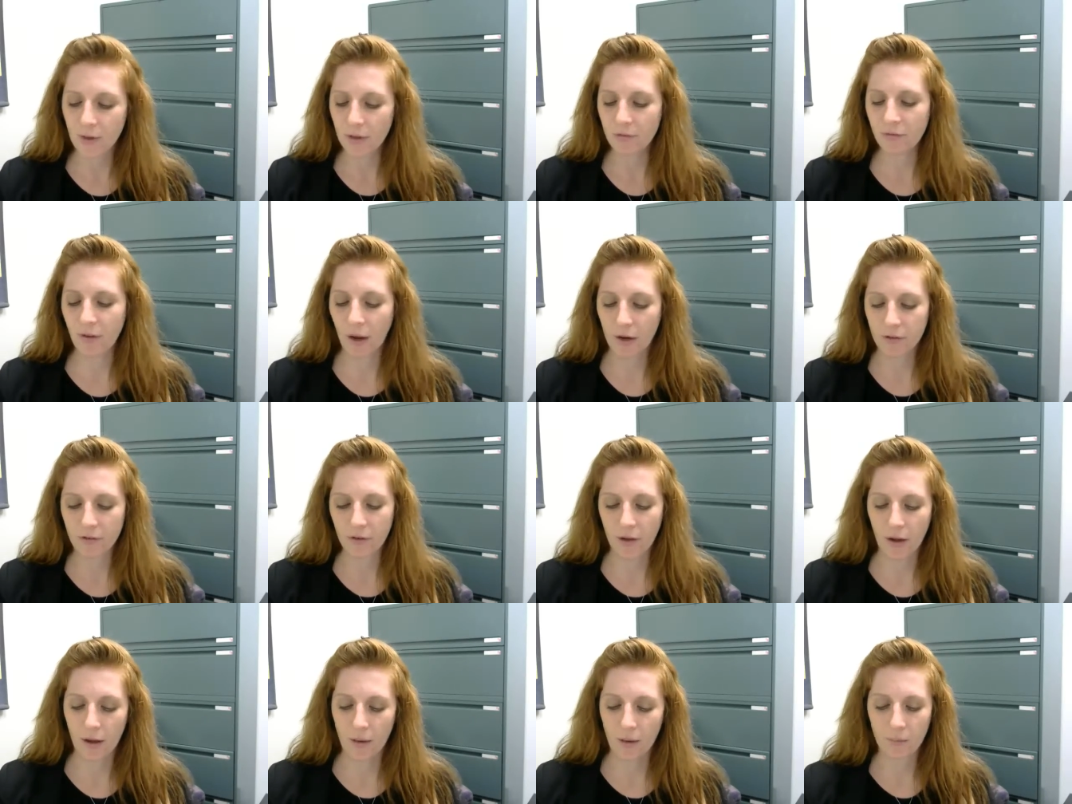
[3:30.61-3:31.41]
In fact,
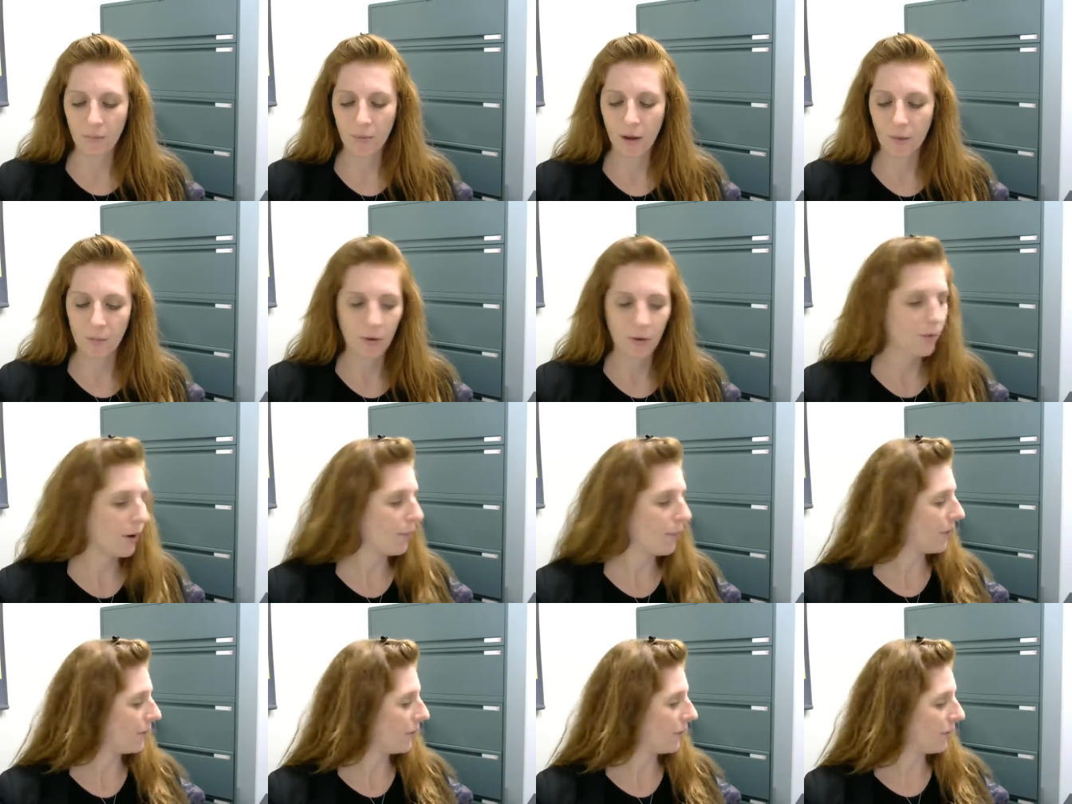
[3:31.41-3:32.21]
I'm going to
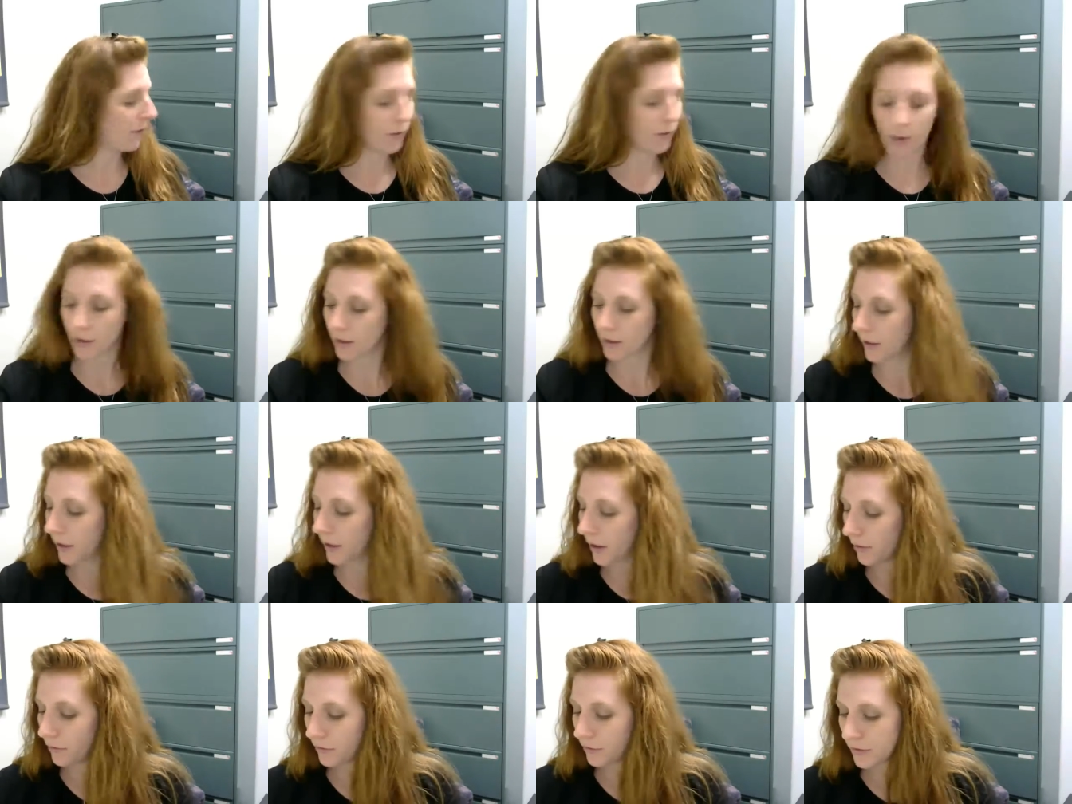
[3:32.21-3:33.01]
write myself a quick
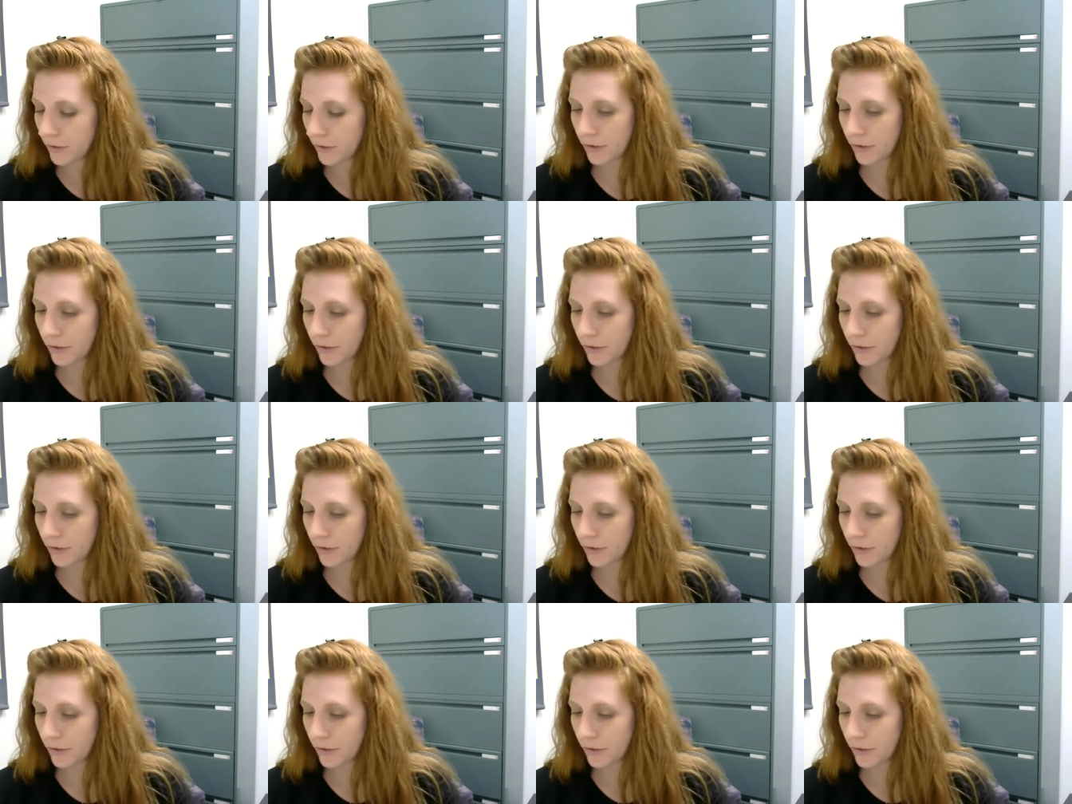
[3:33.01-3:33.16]
note.